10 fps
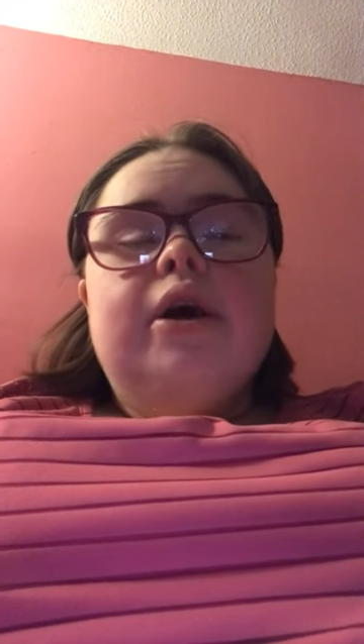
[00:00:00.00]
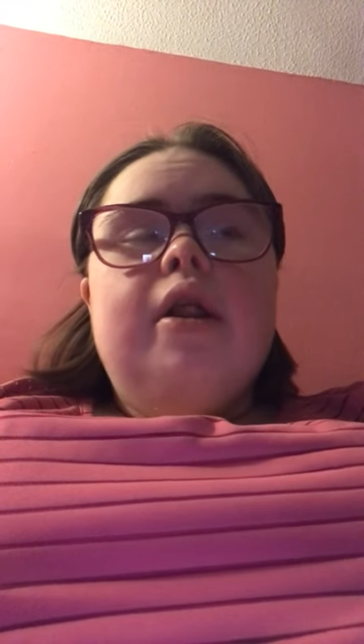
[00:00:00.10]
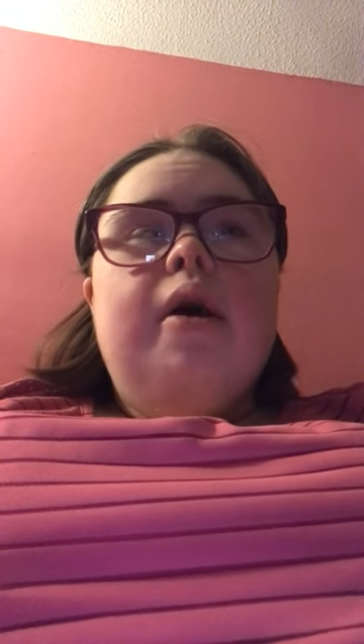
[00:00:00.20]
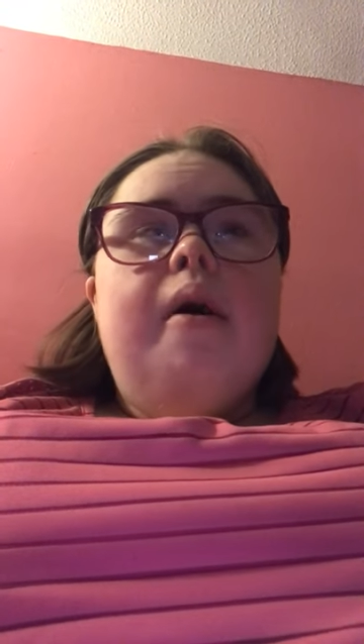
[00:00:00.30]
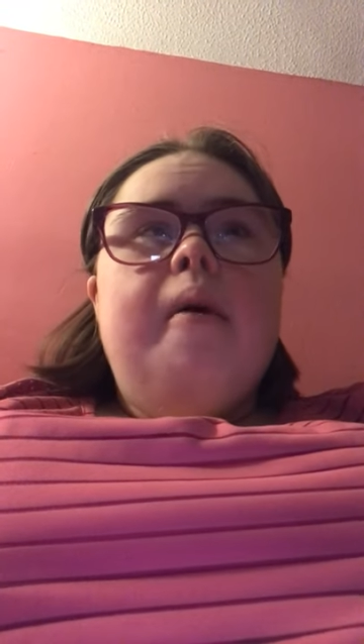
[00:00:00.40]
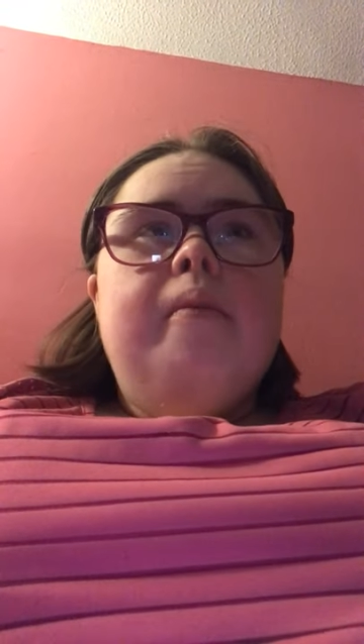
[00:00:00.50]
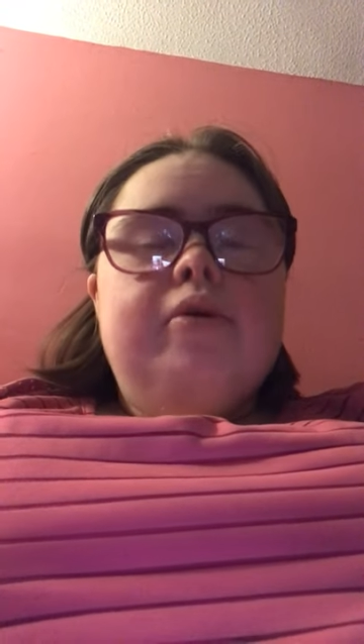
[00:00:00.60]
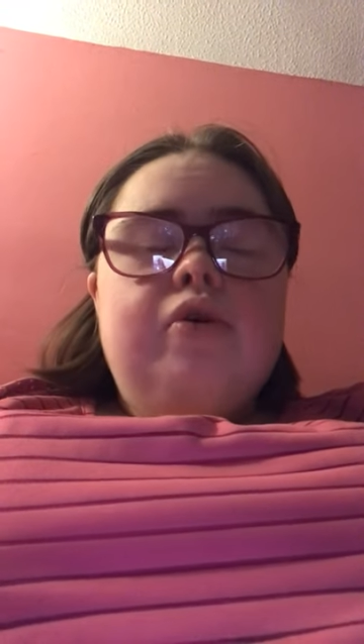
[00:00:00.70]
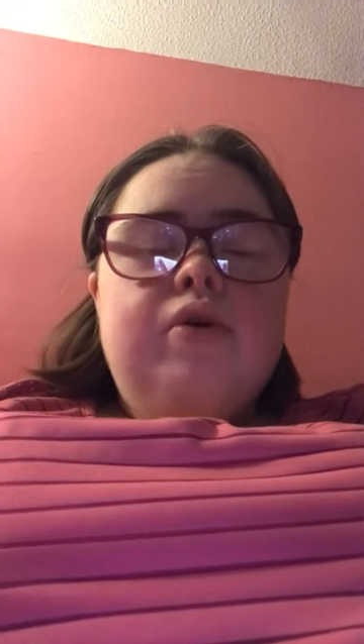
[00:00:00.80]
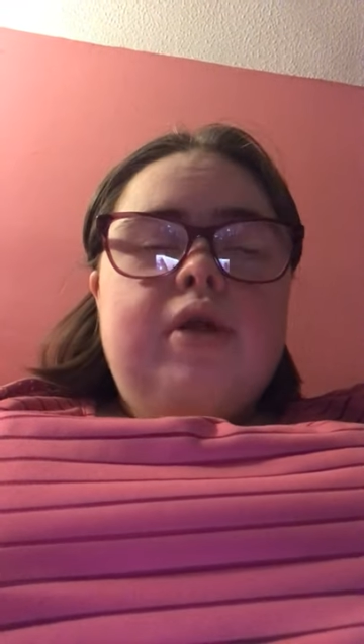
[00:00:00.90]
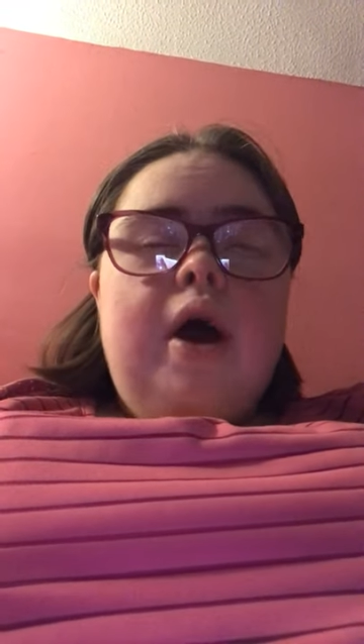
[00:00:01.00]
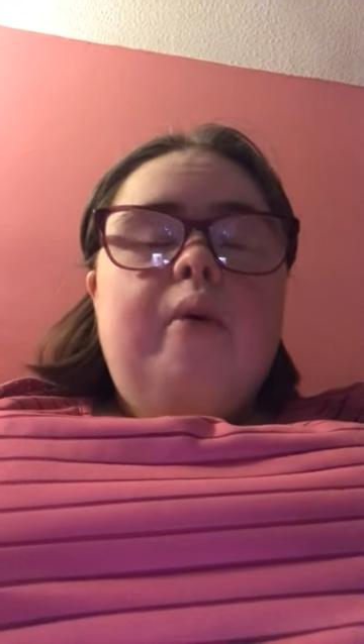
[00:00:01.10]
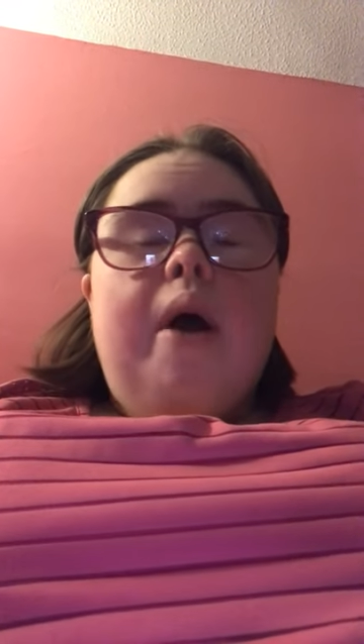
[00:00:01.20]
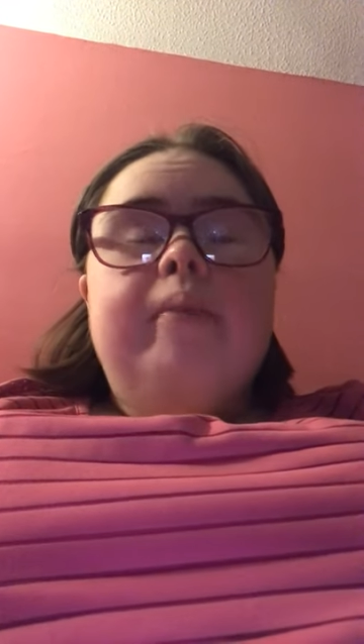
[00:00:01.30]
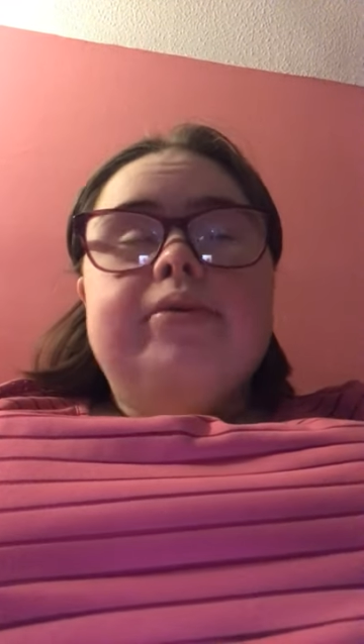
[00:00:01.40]
and I'm doing night
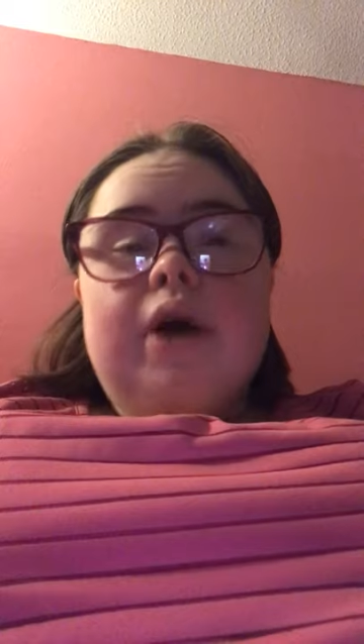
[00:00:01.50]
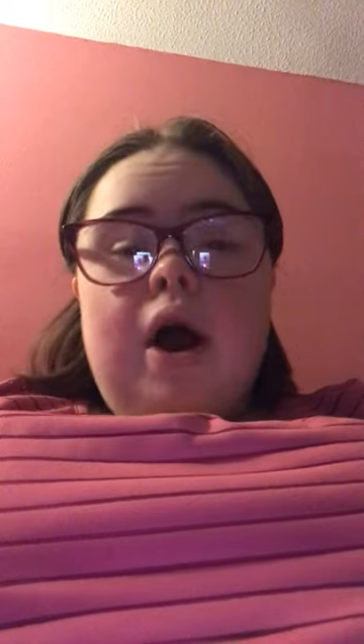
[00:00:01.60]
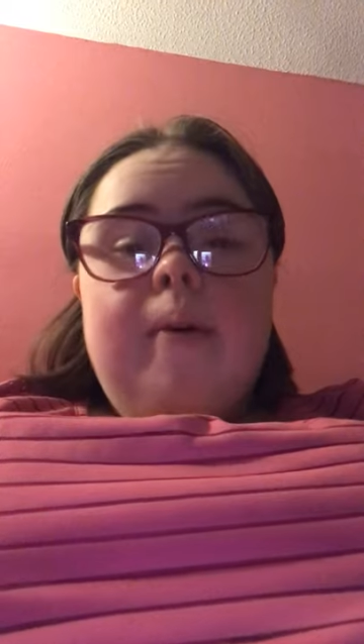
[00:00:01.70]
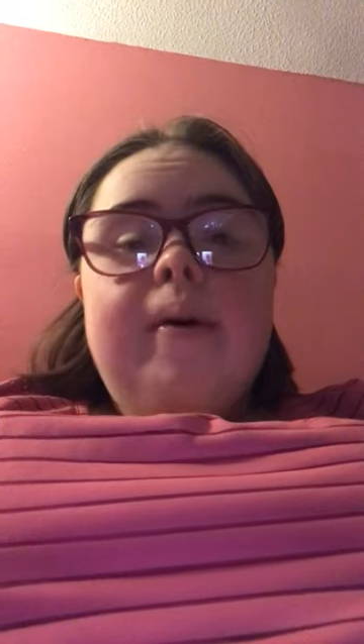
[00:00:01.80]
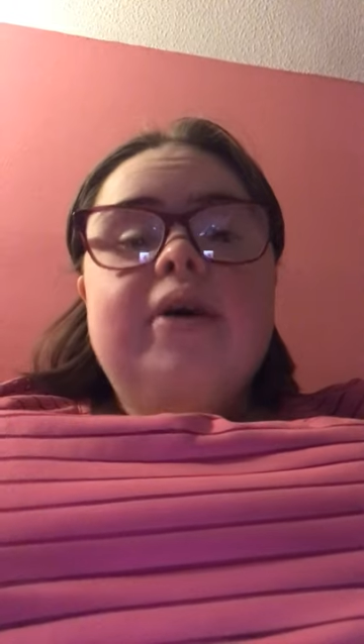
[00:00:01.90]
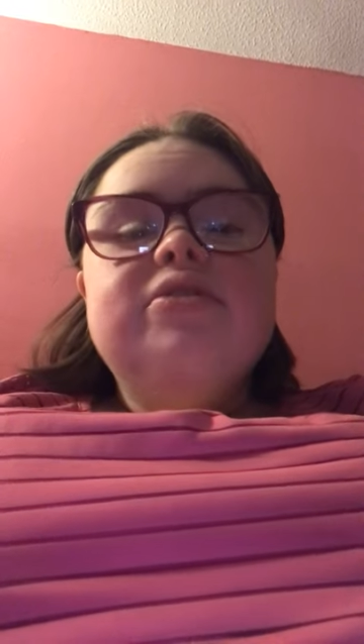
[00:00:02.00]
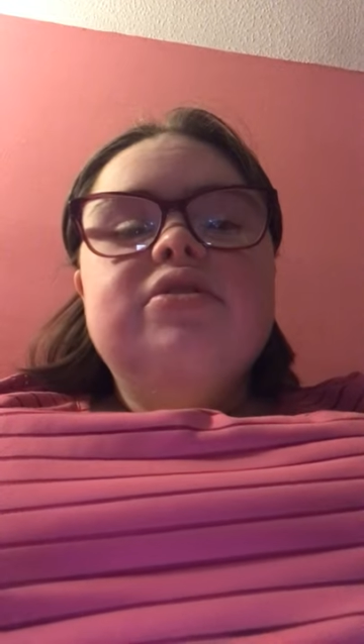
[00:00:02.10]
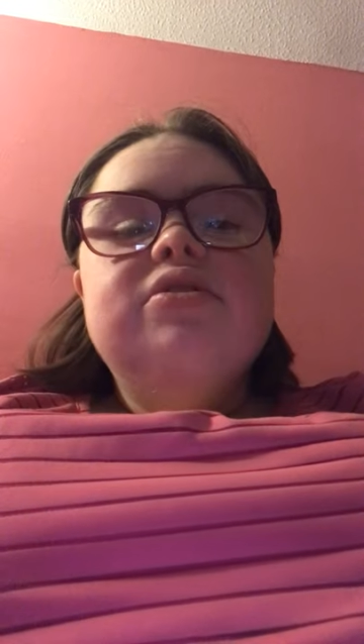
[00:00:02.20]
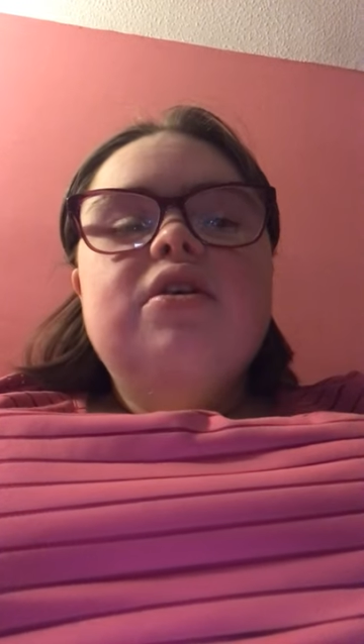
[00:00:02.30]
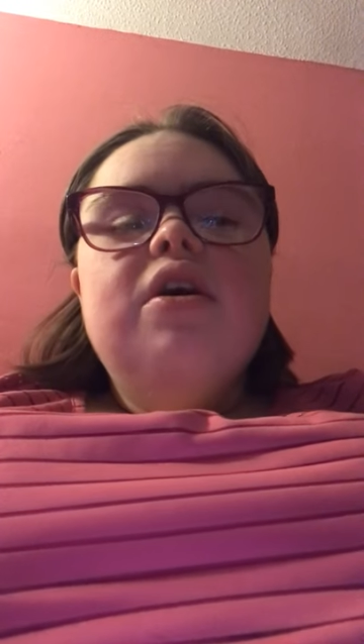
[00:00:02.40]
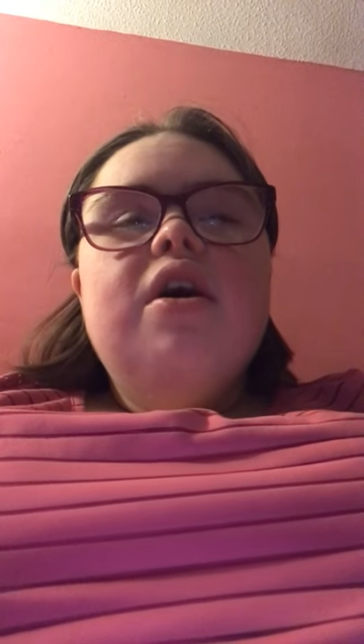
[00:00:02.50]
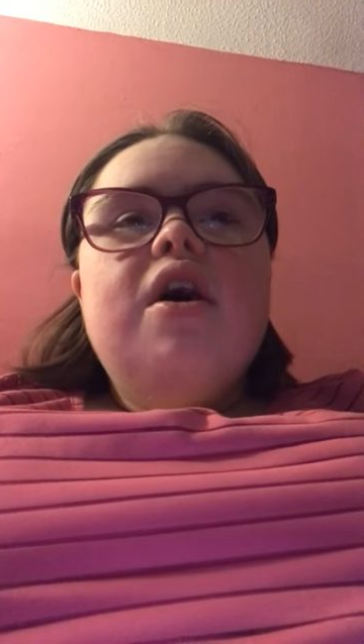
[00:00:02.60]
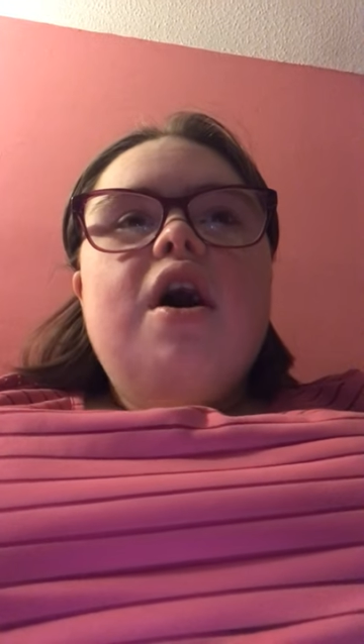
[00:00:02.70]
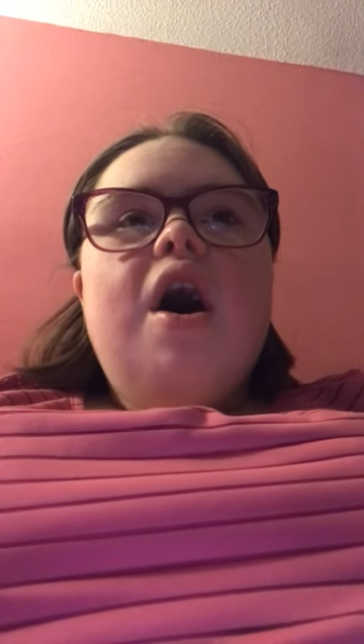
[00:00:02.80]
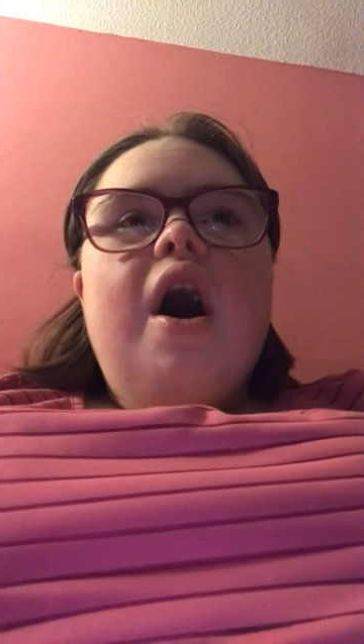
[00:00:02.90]
wear pajamas.
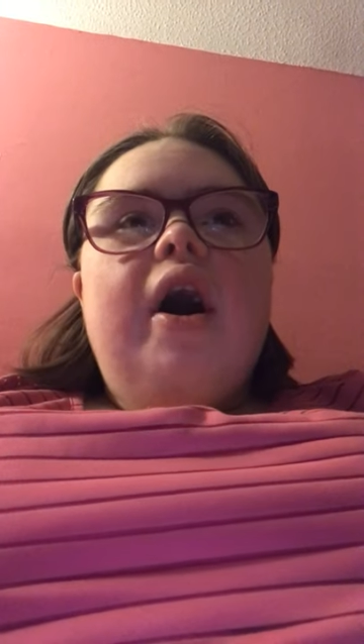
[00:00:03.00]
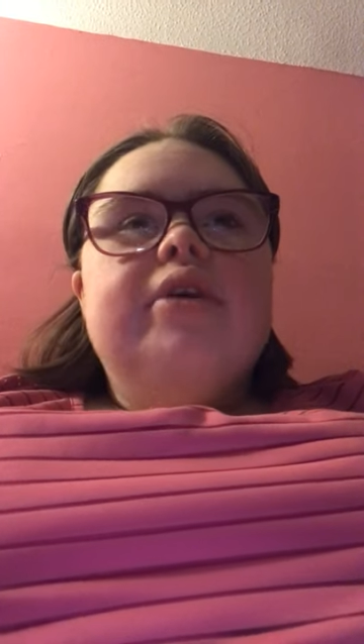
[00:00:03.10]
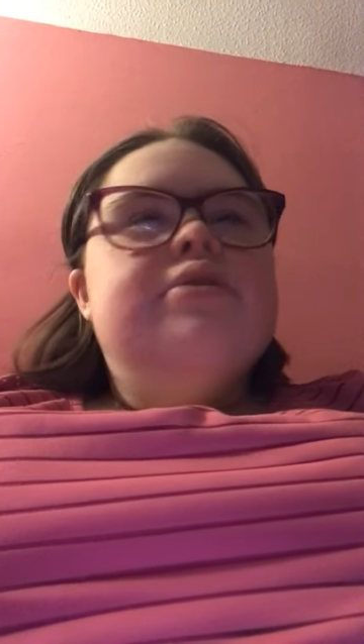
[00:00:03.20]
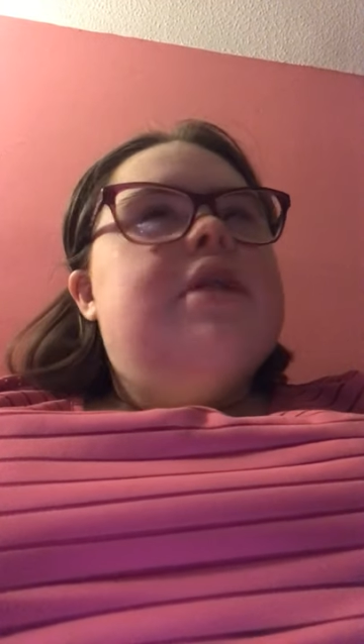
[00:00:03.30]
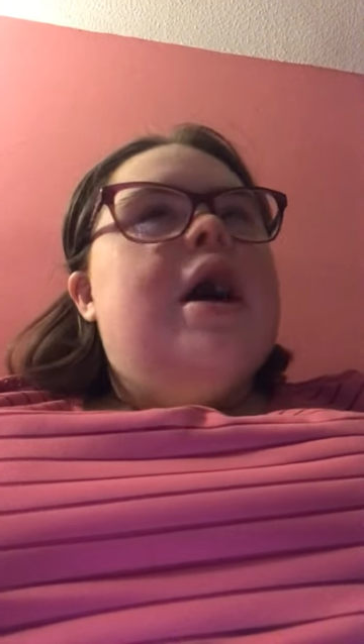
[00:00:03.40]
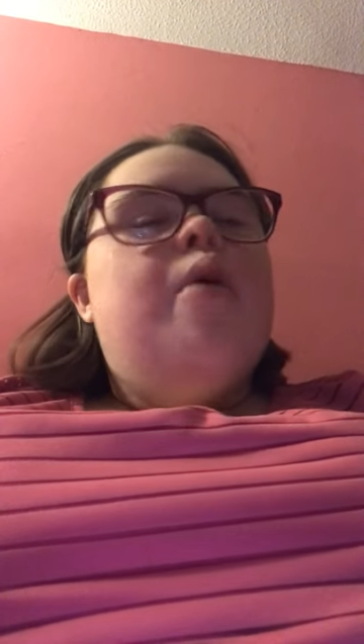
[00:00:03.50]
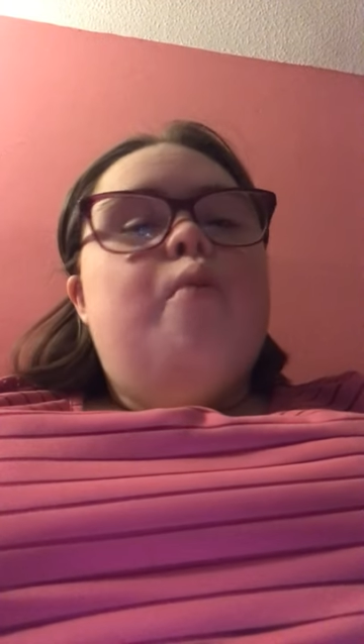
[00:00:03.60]
I slept